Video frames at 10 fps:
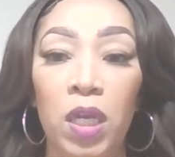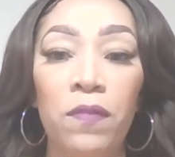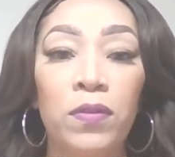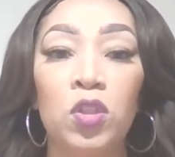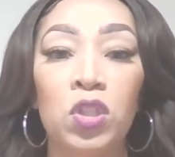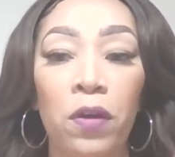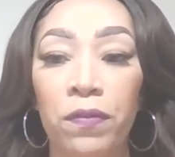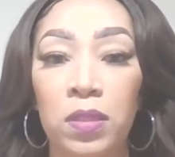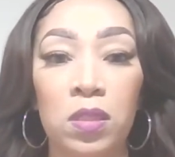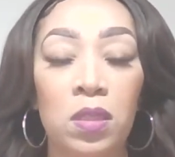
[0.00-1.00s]
Even the
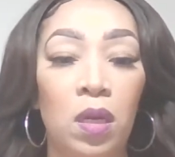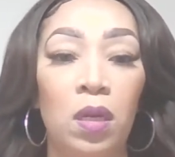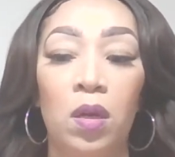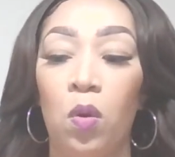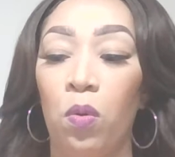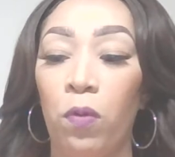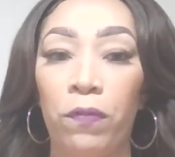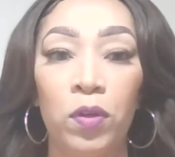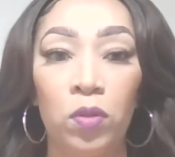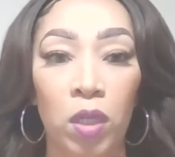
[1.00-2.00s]
servants were
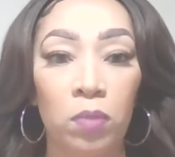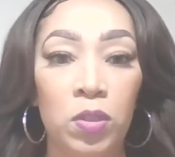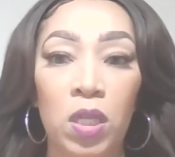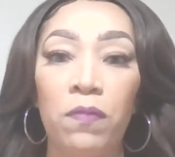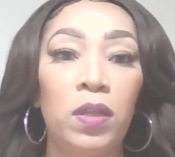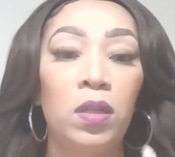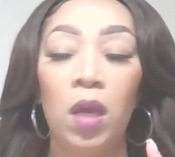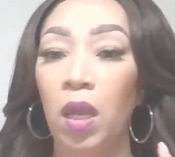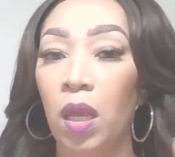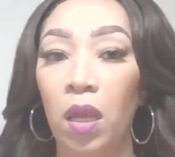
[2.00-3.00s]
filled up. Stephen
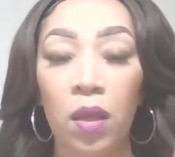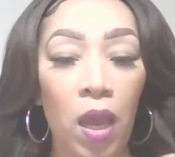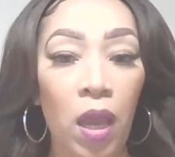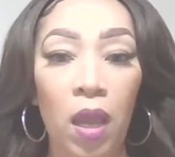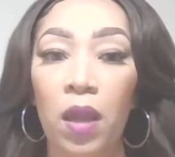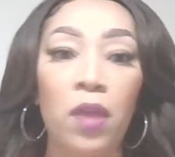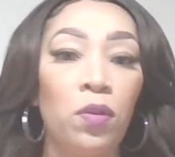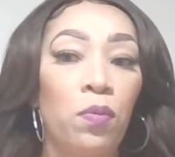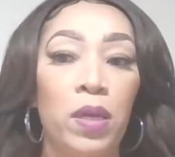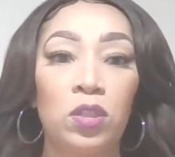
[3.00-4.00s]
and
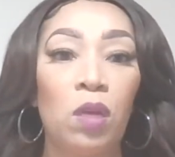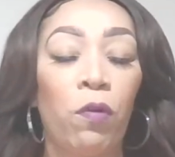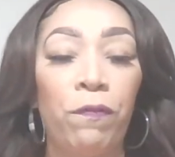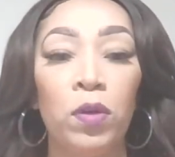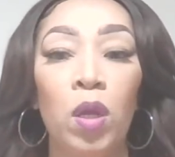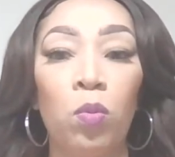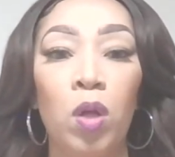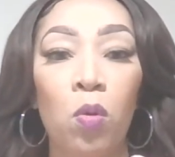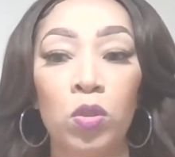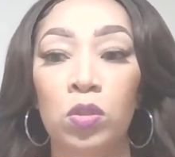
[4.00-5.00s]
the rest, they were filled up with
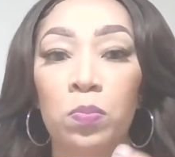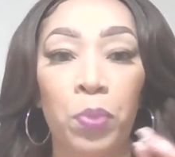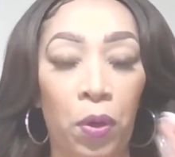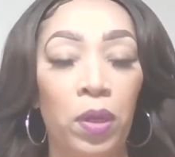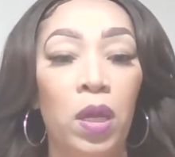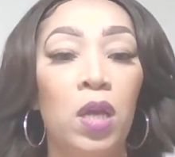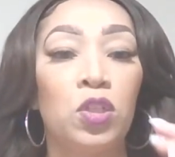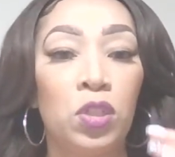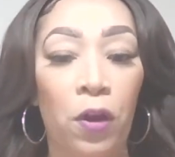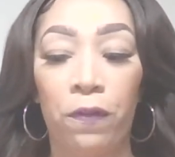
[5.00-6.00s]
the Holy Spirit
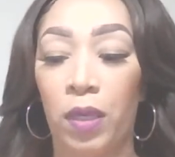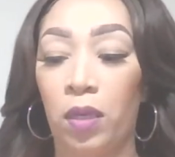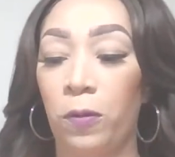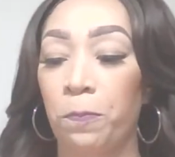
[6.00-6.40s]
serving.